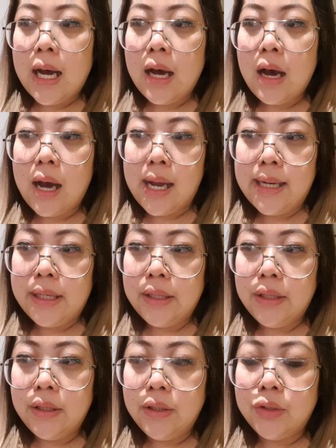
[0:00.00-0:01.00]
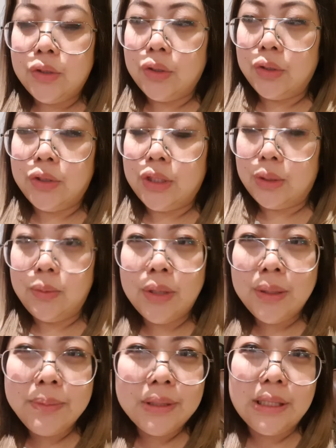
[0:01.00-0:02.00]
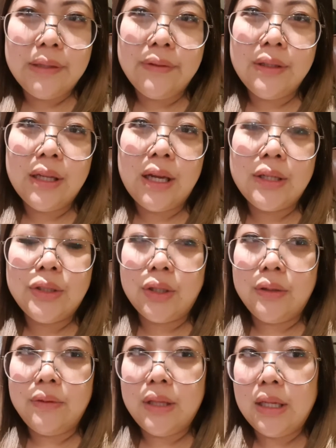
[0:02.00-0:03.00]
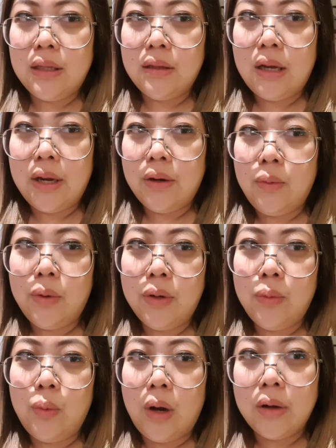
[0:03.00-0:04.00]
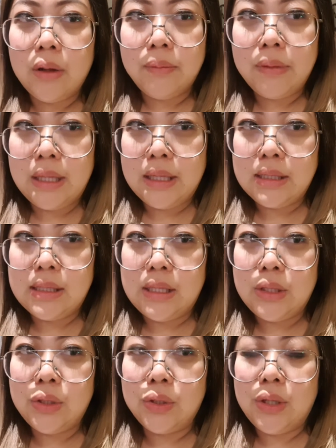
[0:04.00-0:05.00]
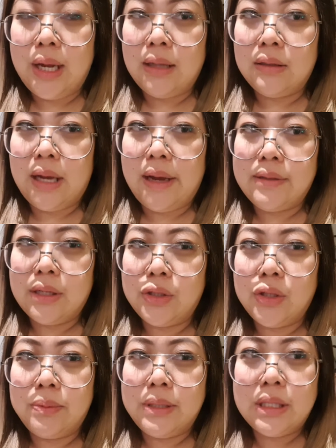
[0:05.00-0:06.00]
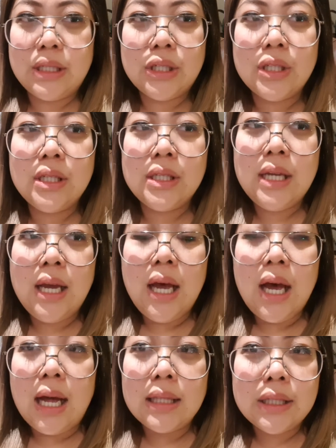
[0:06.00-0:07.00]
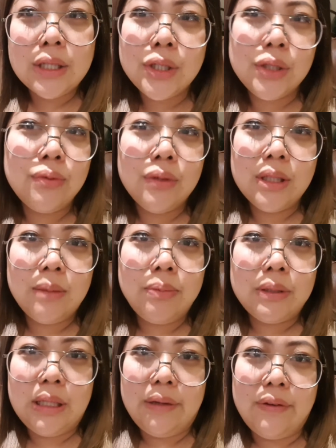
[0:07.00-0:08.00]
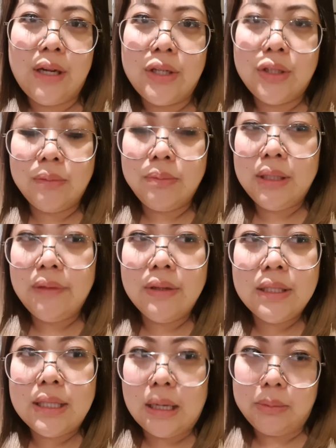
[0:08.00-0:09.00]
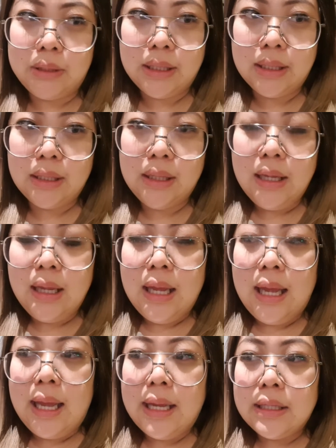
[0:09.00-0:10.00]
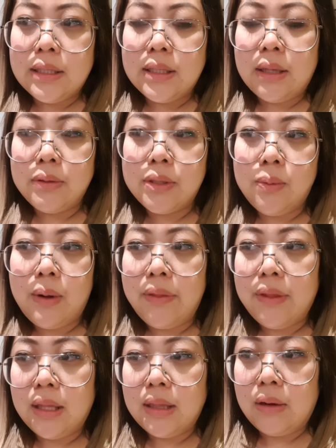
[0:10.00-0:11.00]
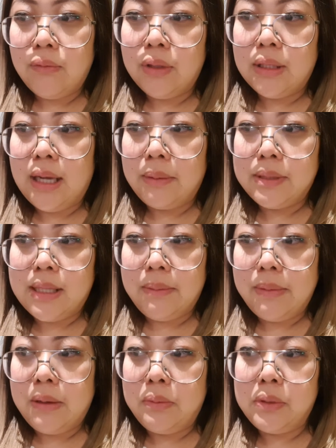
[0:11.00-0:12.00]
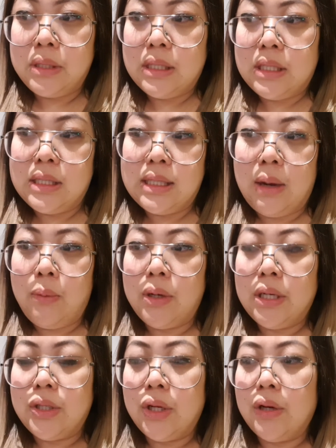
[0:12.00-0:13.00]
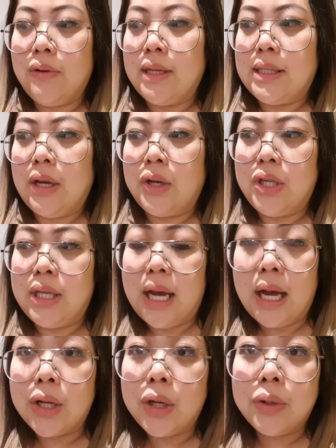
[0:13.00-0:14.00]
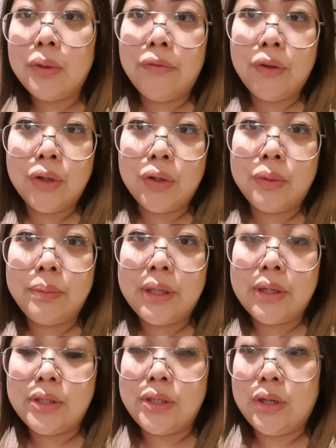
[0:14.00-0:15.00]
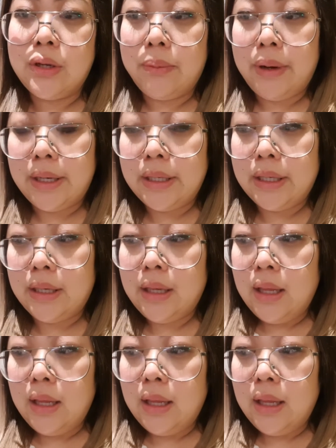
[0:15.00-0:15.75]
I didn't want to believe it. Like, I don't want to welcome things into our lives, like superstitions, unless you really believe in it. I don't believe in dabbling. And that was the one thing that really upset me, was to someone to turn around and say, oh, you can't go to a funeral because, you know, you're pregnant.